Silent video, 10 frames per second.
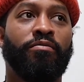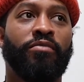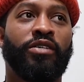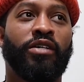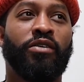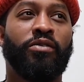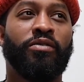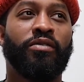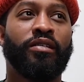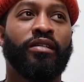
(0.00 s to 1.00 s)

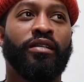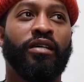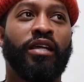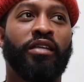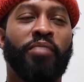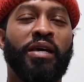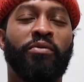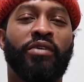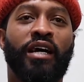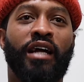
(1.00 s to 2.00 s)
so in the
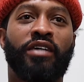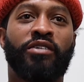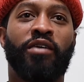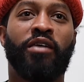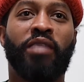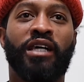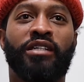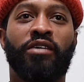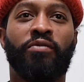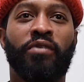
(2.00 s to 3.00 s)
people that I surround
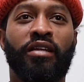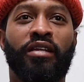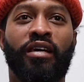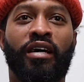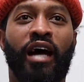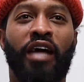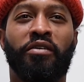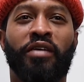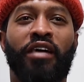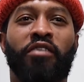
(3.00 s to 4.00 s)
myself with, I
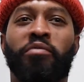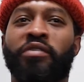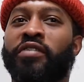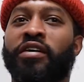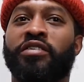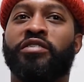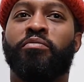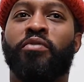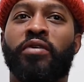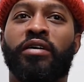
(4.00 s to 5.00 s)
knew that I would be very
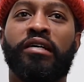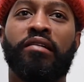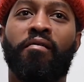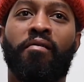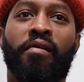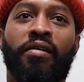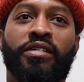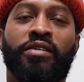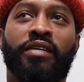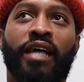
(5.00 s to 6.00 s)
supported, and
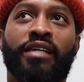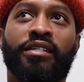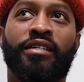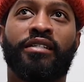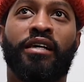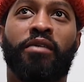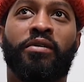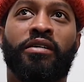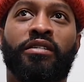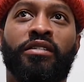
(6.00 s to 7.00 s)
so in that sense, I
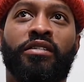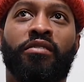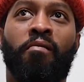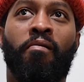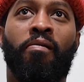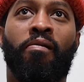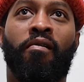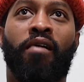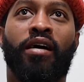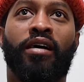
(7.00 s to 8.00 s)
was
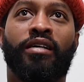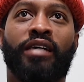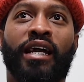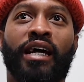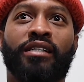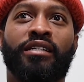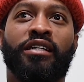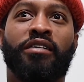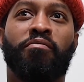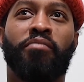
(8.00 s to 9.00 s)
not
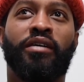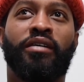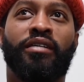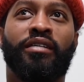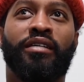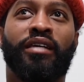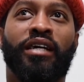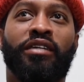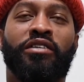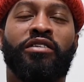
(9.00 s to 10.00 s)
hesitant. But
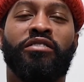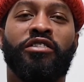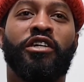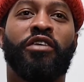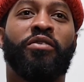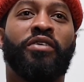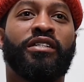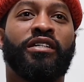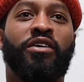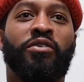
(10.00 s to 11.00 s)
in general, as
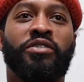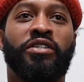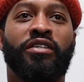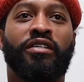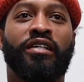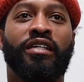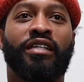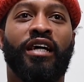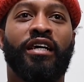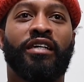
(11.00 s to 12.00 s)
a culture, it's
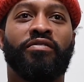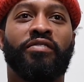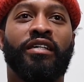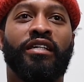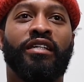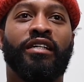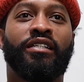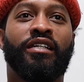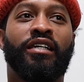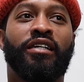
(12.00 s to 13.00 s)
kind of this
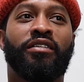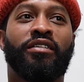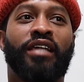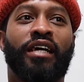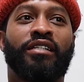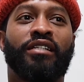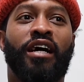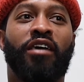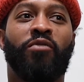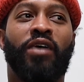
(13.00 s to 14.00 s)
thing that's
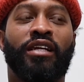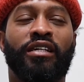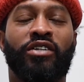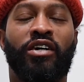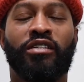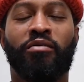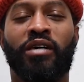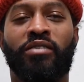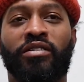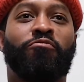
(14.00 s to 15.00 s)
not widely talked
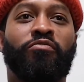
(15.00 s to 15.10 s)
about.